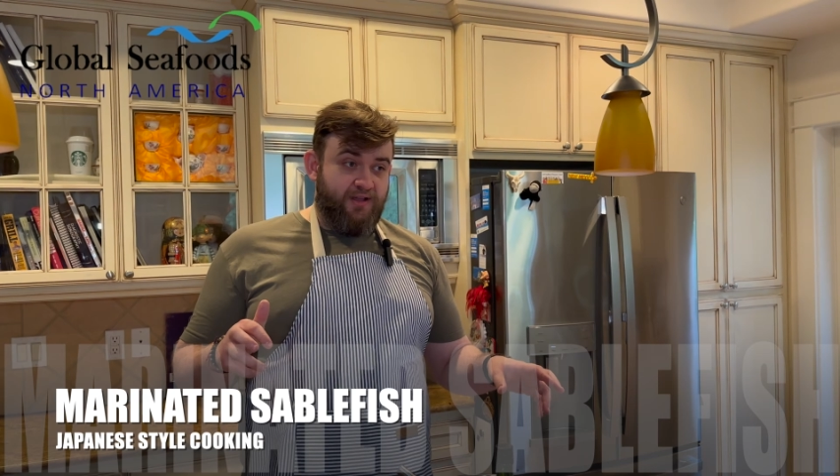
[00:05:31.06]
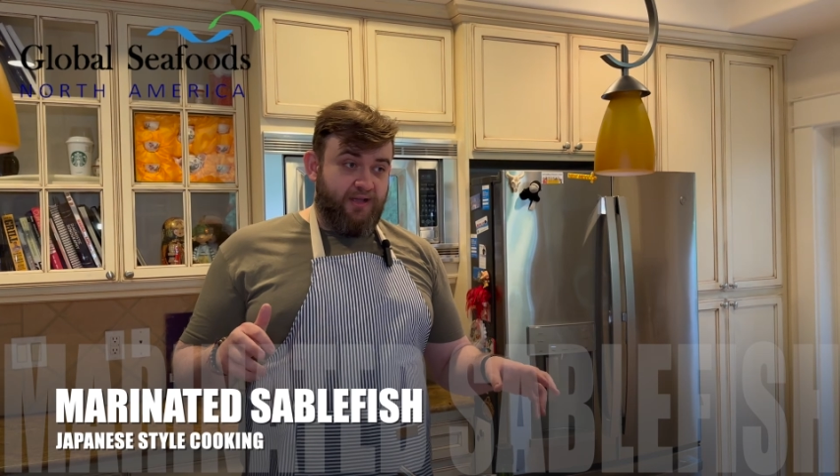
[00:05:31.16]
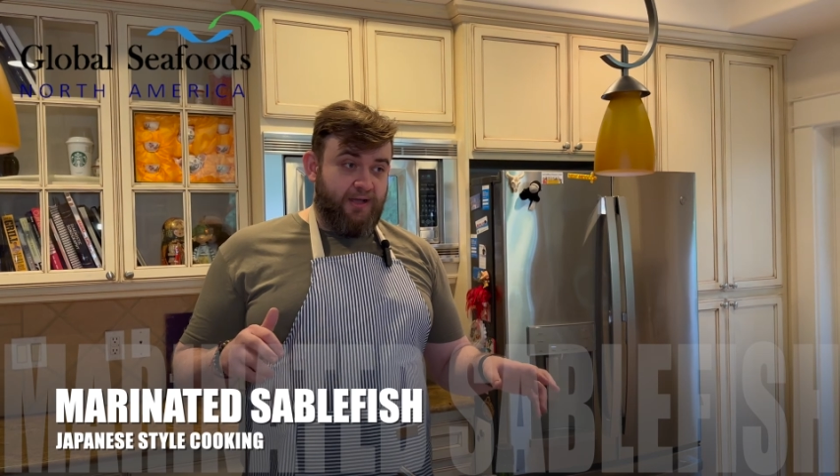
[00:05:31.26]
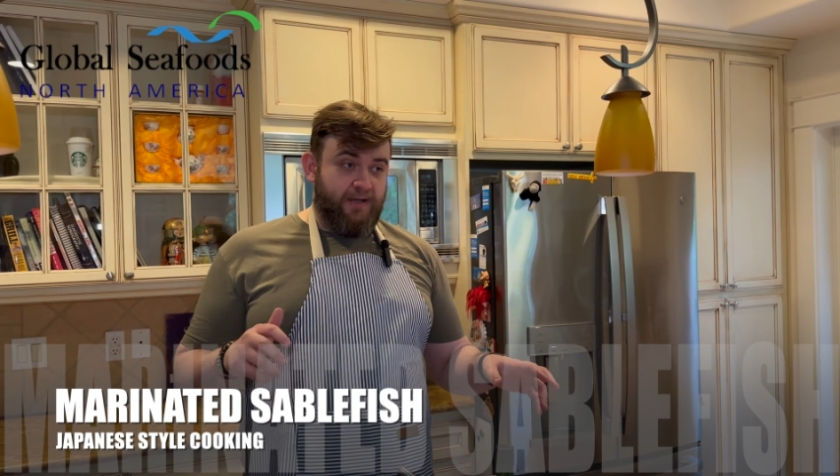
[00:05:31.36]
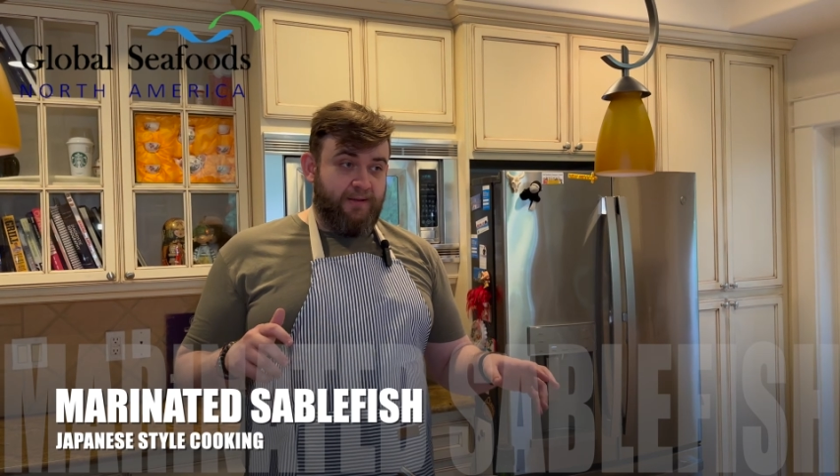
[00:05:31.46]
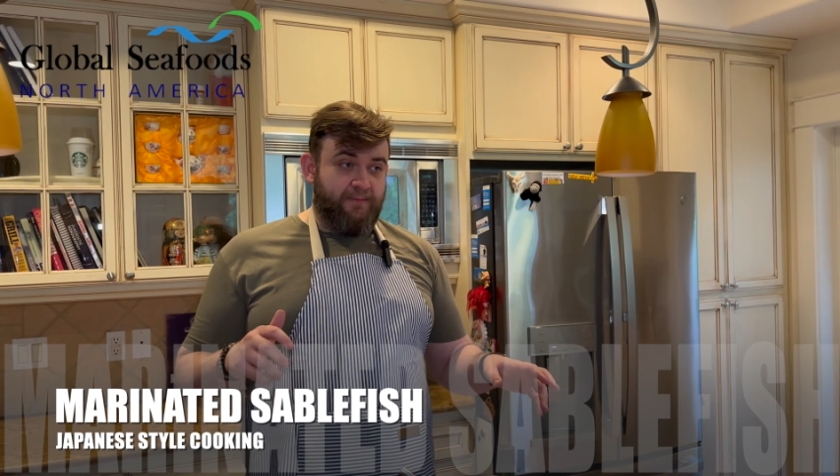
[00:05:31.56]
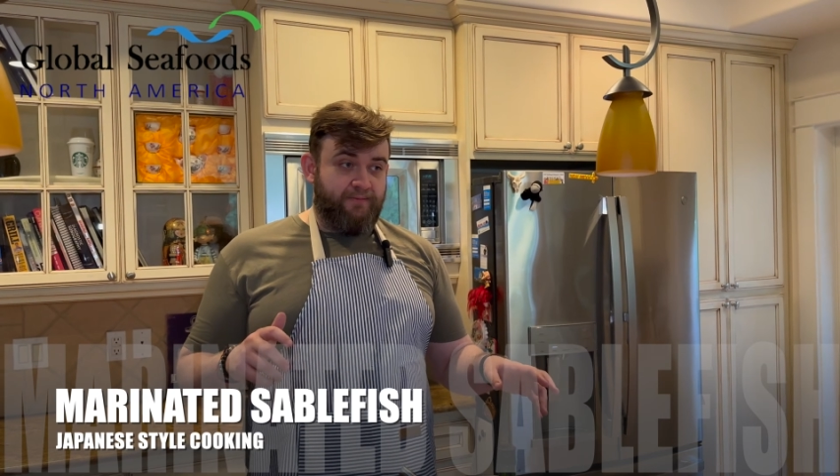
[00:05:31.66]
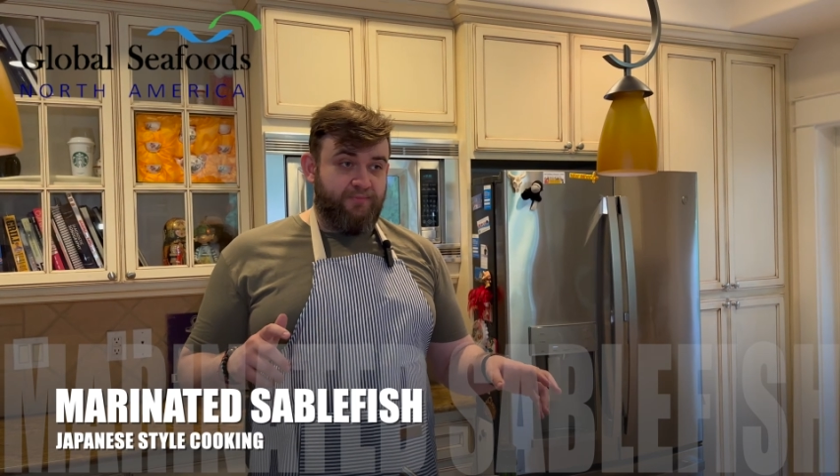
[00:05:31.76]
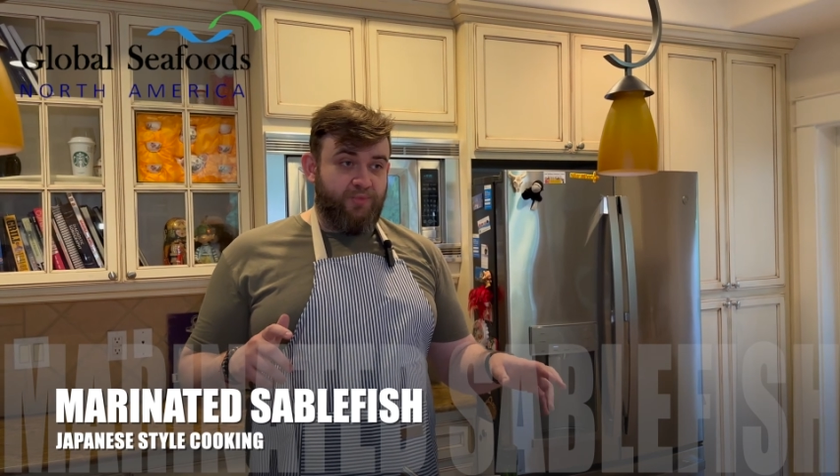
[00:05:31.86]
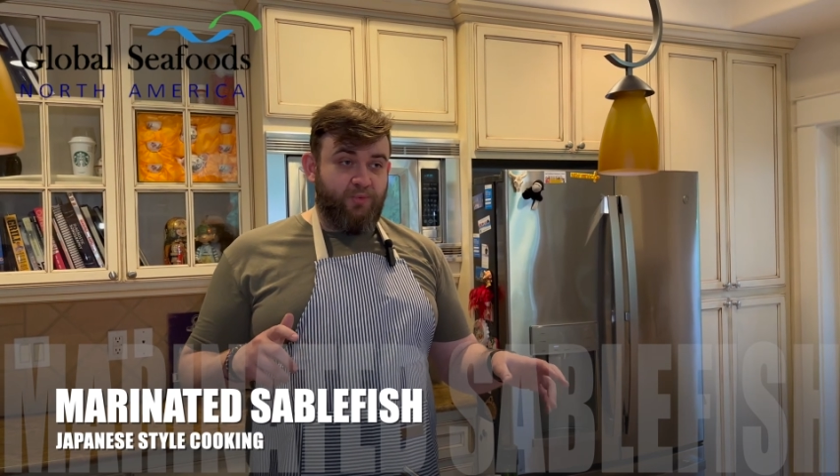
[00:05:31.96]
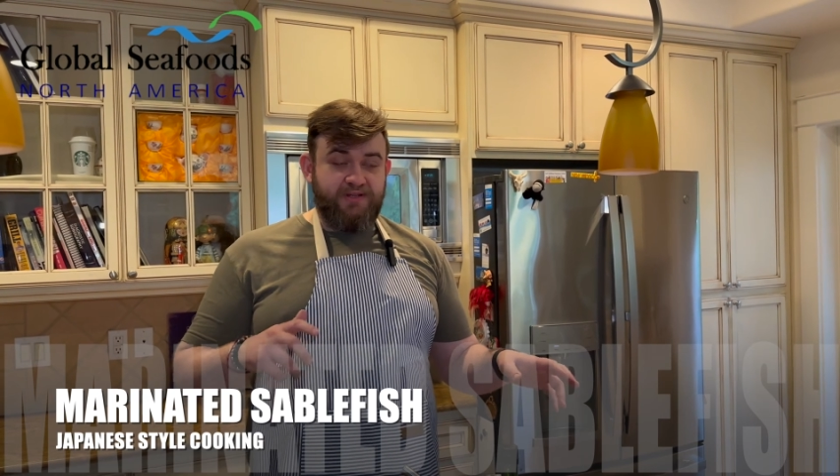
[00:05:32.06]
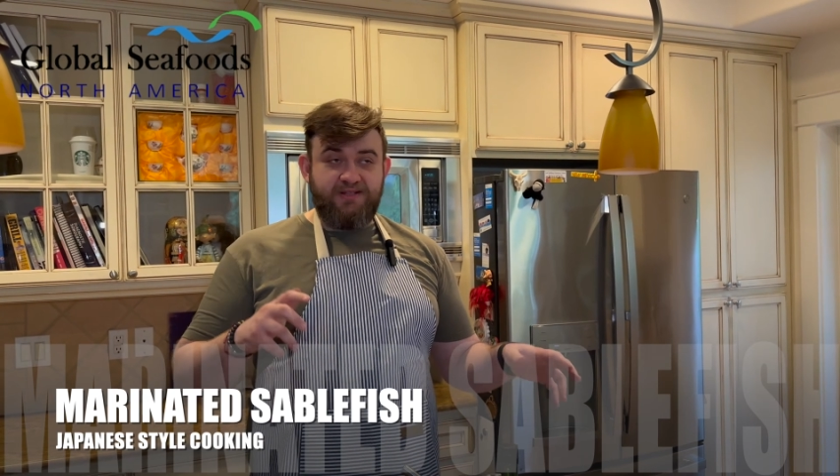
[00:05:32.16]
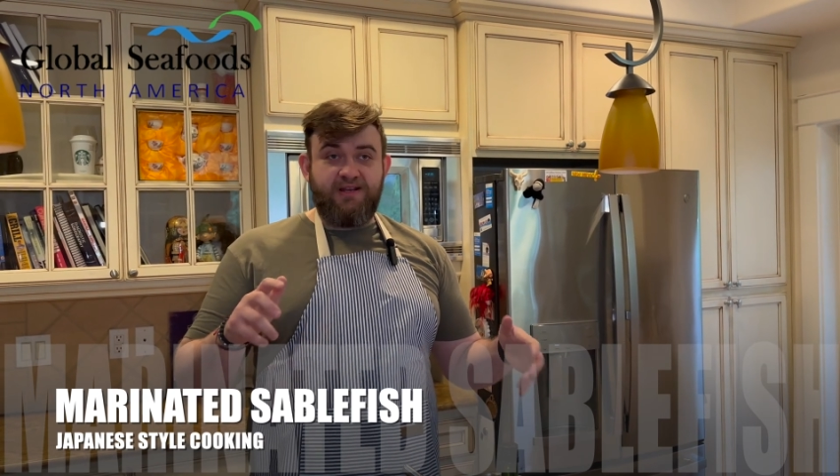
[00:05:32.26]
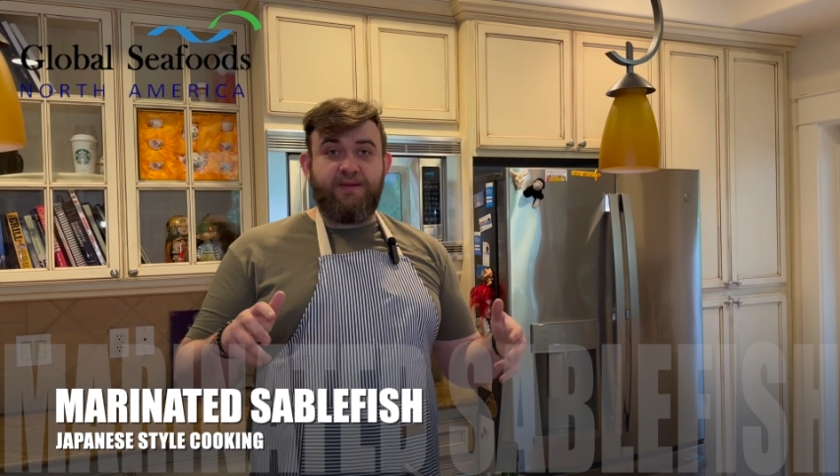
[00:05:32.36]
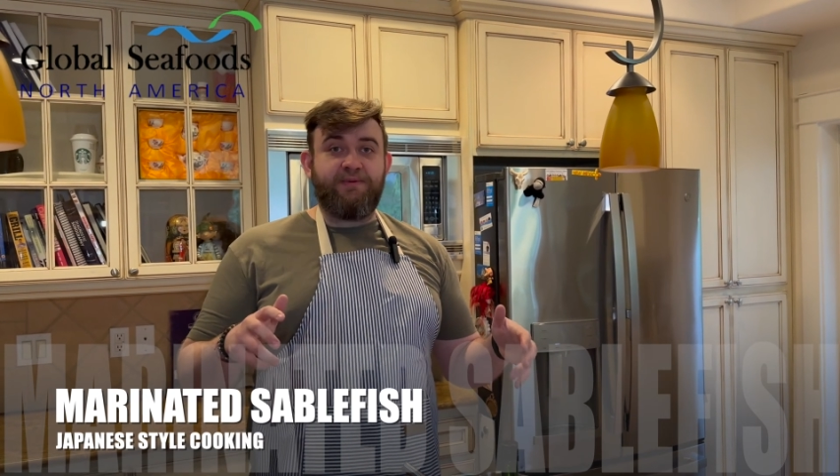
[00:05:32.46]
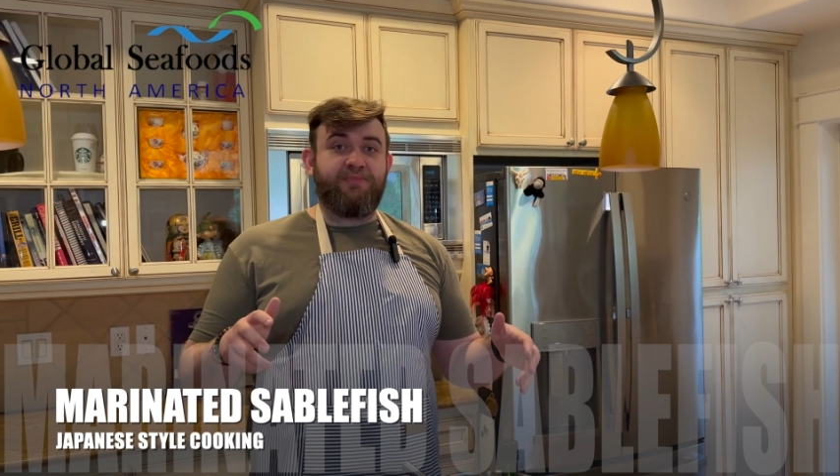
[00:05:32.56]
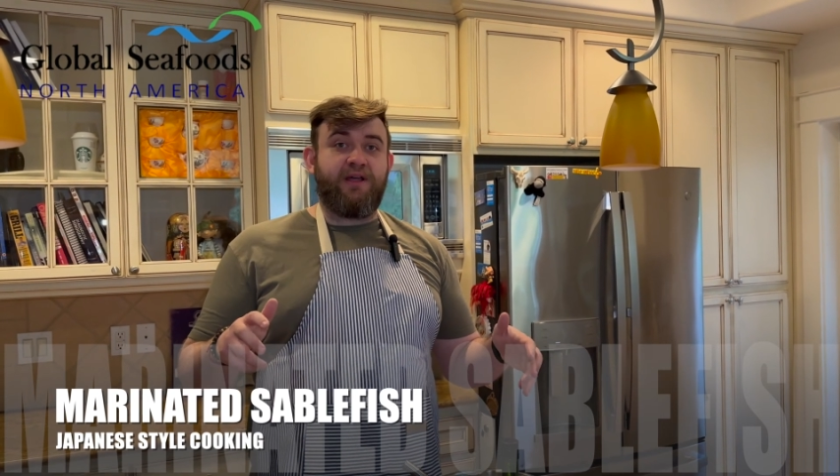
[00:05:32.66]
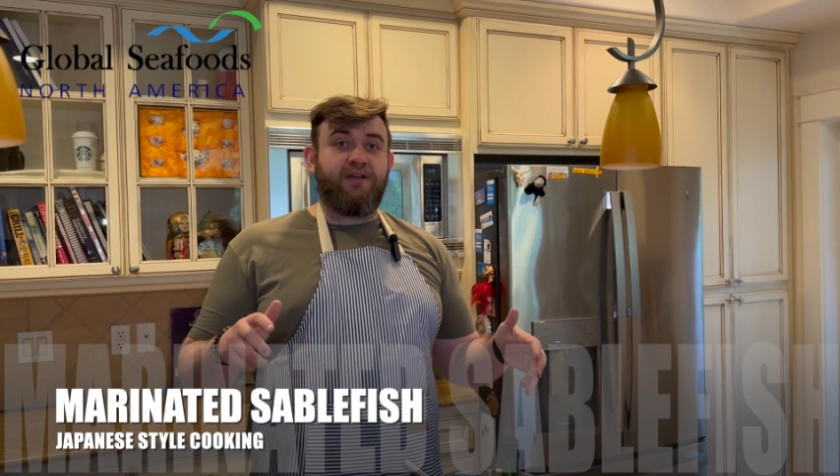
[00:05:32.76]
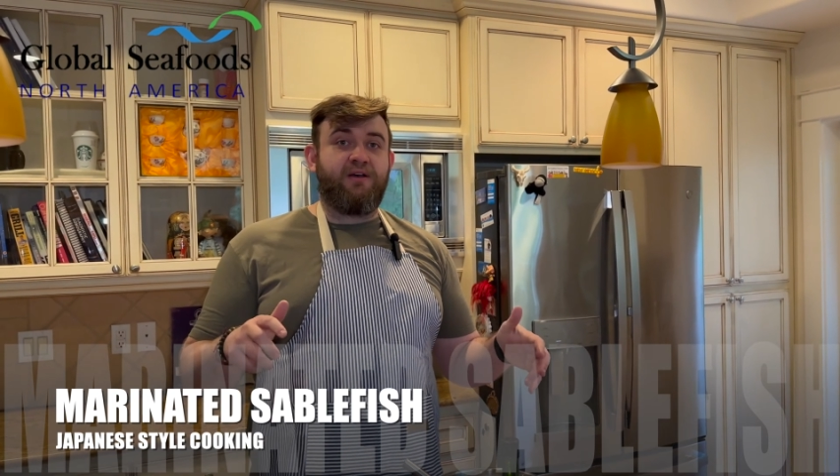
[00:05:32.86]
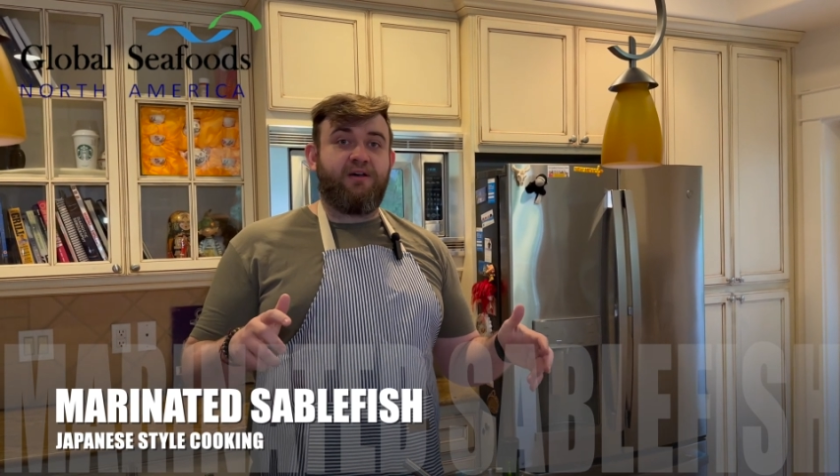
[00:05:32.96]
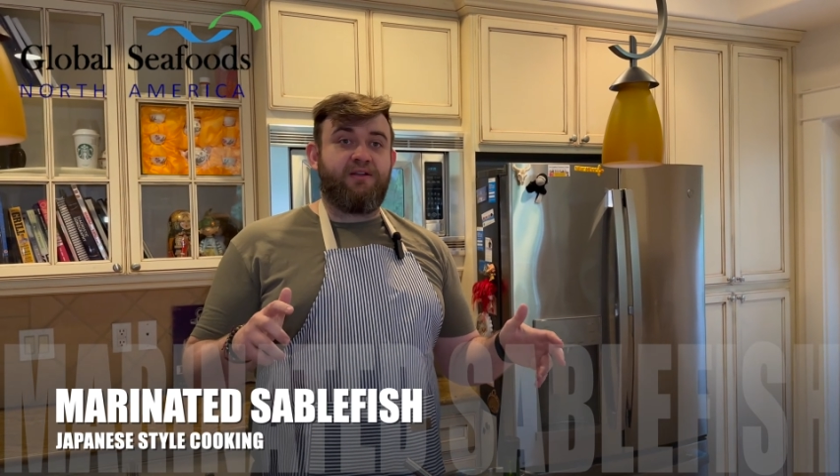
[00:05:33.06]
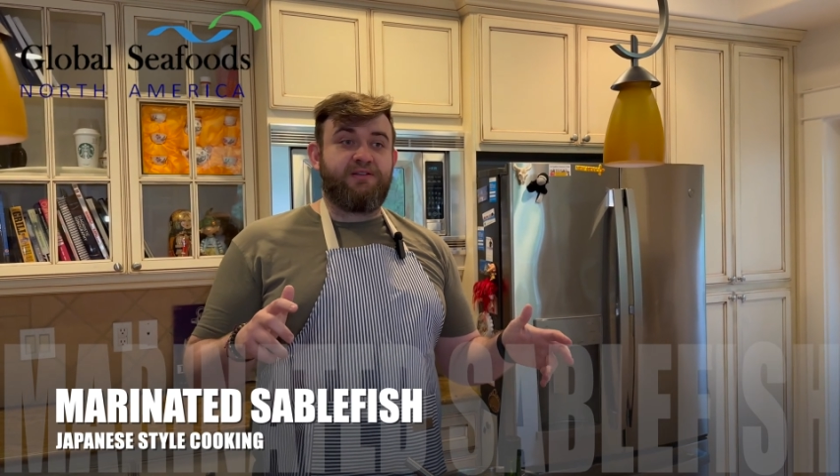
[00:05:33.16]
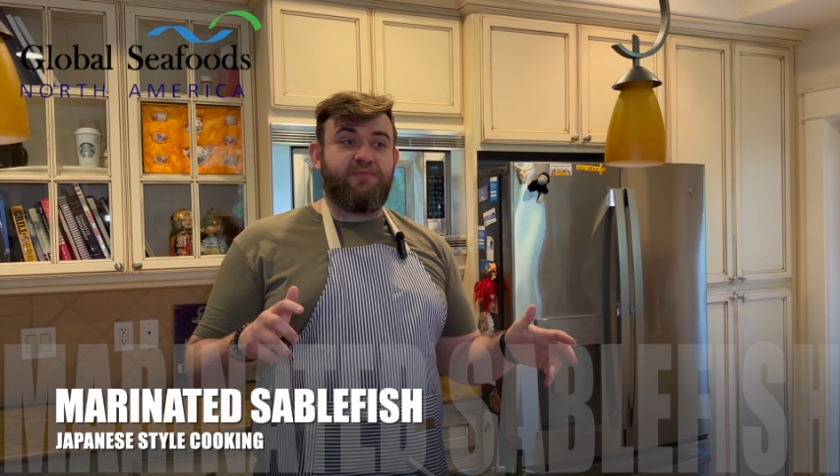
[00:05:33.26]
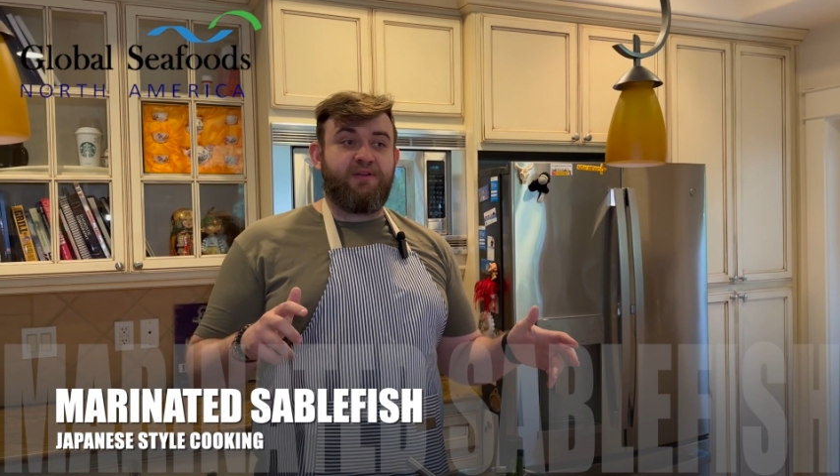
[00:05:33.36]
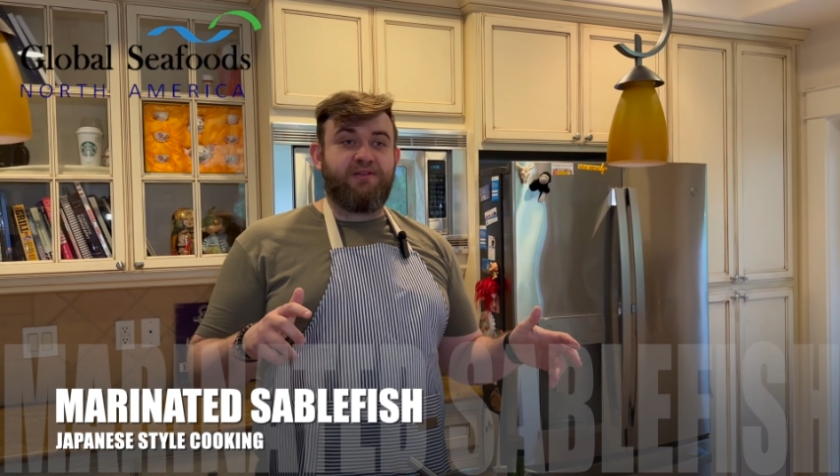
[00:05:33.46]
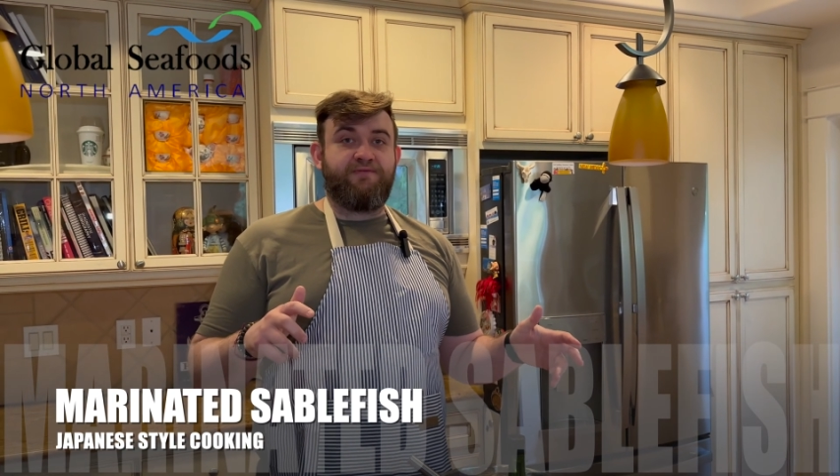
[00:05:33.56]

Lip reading: The reason they named it black cod is because